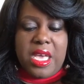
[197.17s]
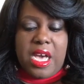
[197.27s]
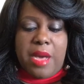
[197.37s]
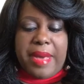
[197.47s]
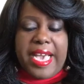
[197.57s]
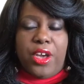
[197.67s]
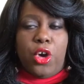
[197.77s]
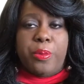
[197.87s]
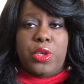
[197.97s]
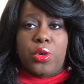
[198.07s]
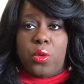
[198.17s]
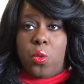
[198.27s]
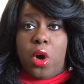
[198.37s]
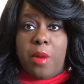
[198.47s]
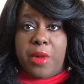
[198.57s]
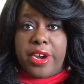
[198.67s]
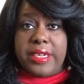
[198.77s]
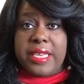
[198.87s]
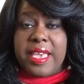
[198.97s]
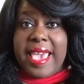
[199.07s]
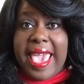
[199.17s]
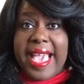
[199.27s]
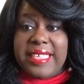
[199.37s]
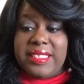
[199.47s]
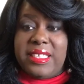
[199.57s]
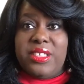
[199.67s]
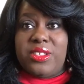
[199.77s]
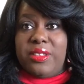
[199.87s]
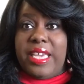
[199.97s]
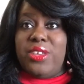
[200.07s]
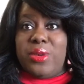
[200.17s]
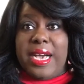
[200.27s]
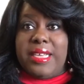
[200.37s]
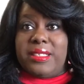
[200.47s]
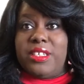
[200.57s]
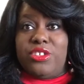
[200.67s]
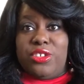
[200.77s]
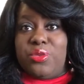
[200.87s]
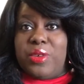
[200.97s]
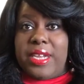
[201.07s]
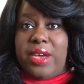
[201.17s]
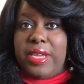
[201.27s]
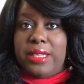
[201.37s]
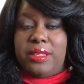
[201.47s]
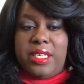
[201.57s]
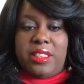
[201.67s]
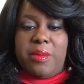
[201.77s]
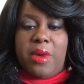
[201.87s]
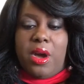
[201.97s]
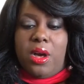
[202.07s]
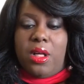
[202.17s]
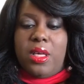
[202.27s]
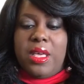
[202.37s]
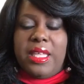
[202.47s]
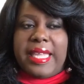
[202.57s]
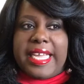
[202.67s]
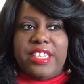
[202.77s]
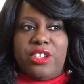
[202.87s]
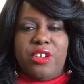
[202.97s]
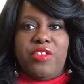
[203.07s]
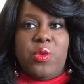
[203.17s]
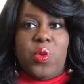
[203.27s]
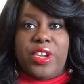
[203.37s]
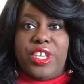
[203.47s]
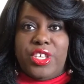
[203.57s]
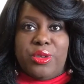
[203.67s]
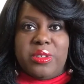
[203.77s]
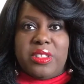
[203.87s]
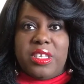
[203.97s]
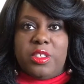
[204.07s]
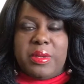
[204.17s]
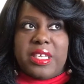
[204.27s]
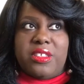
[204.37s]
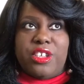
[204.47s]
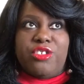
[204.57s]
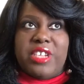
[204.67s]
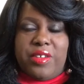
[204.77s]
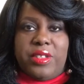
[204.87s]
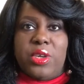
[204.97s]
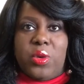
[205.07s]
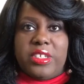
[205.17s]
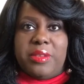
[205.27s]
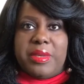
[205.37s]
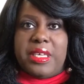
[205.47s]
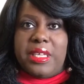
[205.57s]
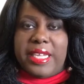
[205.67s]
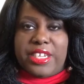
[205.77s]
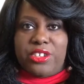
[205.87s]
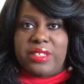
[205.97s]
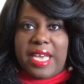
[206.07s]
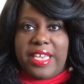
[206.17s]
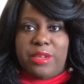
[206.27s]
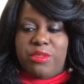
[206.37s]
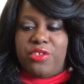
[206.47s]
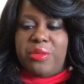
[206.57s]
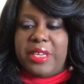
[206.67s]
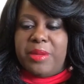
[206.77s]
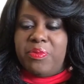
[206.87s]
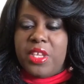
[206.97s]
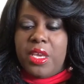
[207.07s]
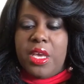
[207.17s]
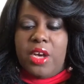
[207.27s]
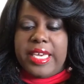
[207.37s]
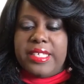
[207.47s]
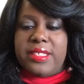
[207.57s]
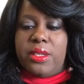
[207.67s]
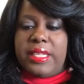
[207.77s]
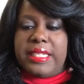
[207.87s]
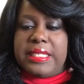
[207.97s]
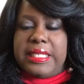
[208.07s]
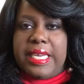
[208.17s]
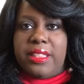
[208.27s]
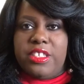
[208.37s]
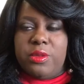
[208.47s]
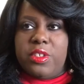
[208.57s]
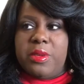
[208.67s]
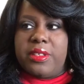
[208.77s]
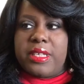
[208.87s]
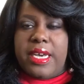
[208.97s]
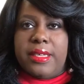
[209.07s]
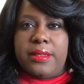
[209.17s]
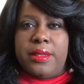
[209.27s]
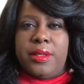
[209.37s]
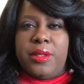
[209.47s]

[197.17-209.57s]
Um, I hope your Walmart has these so that you guys can just run out and get them all. Like, I don't even want to use these because they're definitely going to be collector's items for me. Okay, so let's see how this one smells, guys.